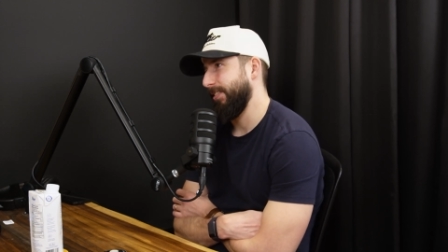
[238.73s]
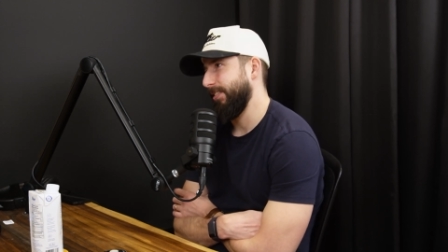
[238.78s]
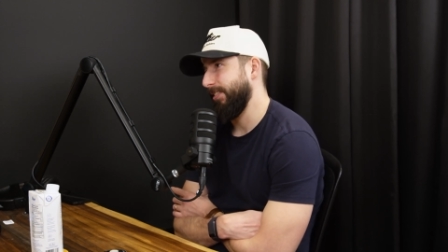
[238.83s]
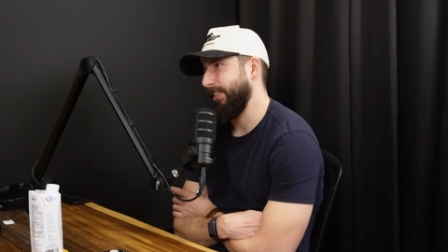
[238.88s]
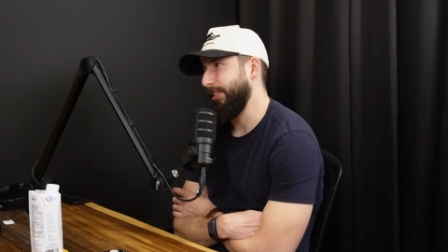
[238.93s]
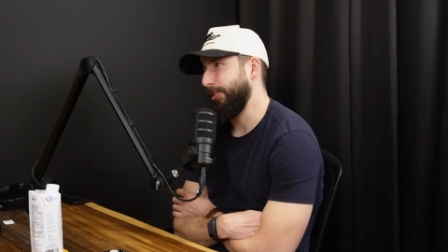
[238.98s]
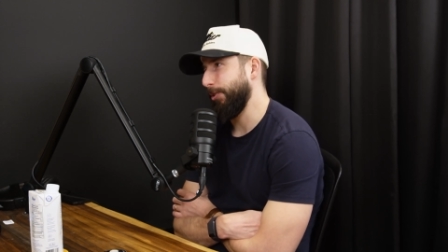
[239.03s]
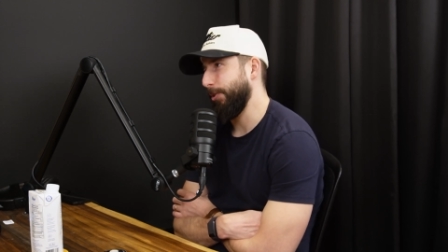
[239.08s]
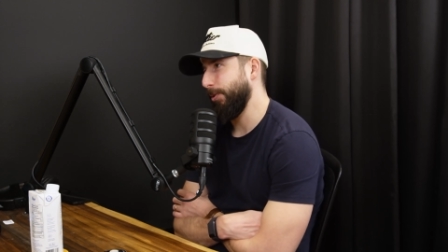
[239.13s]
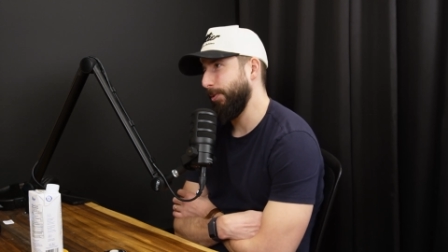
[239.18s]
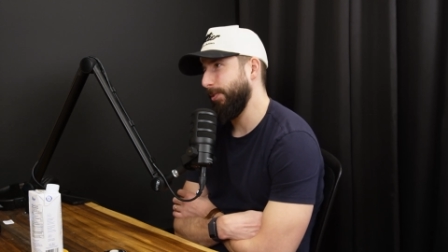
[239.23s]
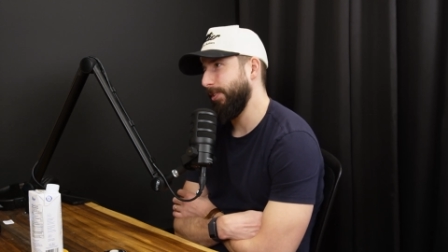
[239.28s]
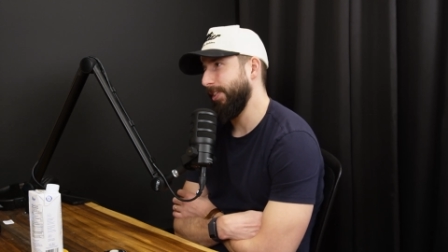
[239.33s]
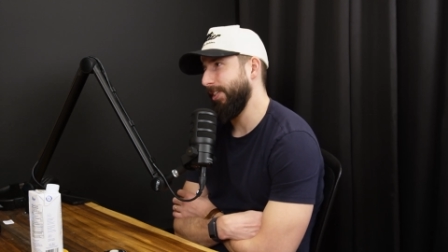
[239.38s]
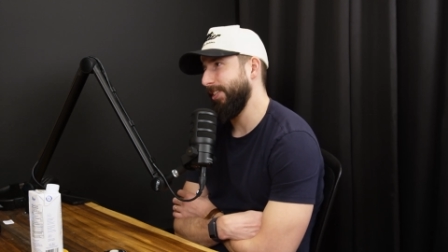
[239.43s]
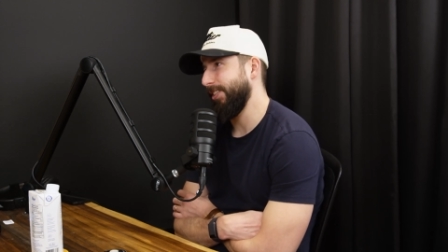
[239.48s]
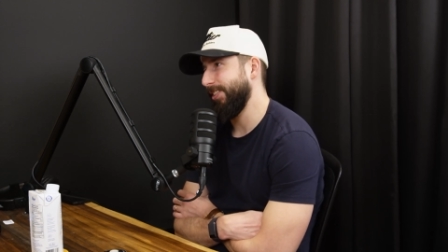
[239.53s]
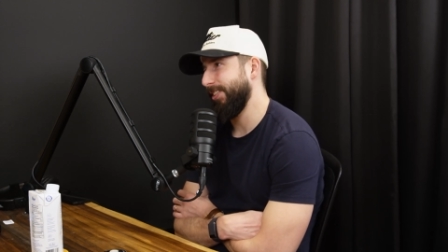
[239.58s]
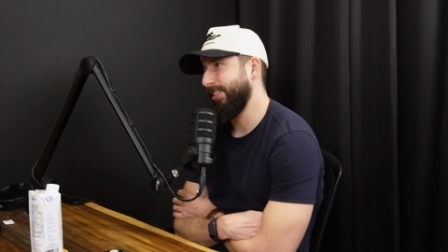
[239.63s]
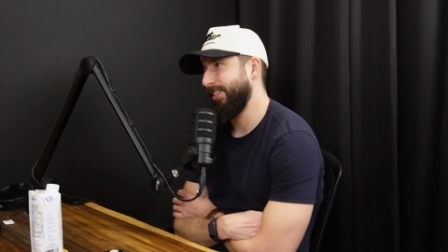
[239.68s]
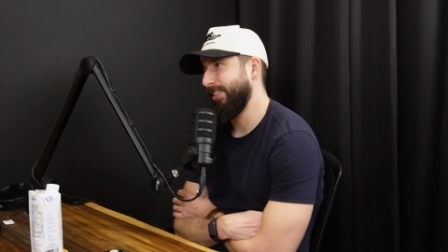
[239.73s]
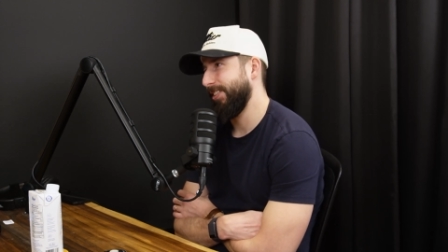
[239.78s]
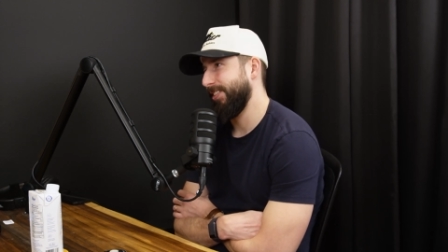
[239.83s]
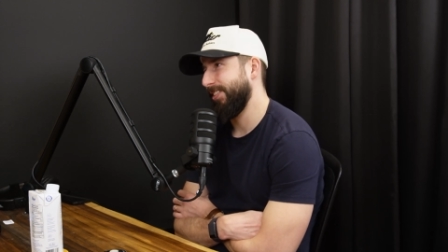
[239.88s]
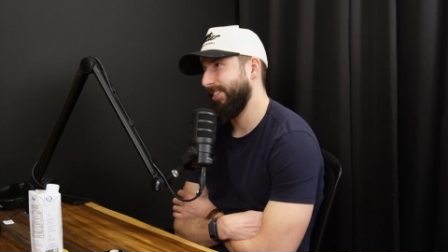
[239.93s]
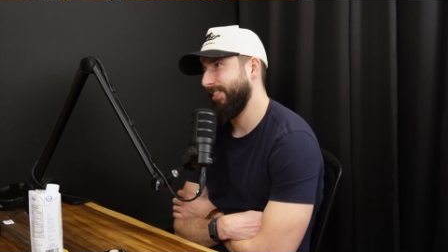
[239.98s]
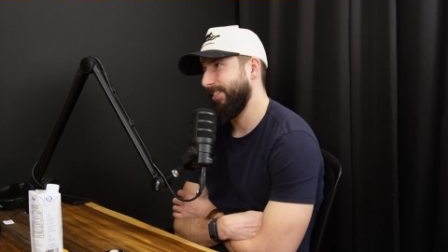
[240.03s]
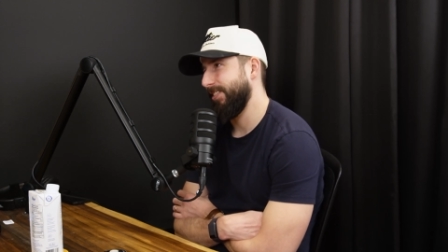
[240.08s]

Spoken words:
the truth is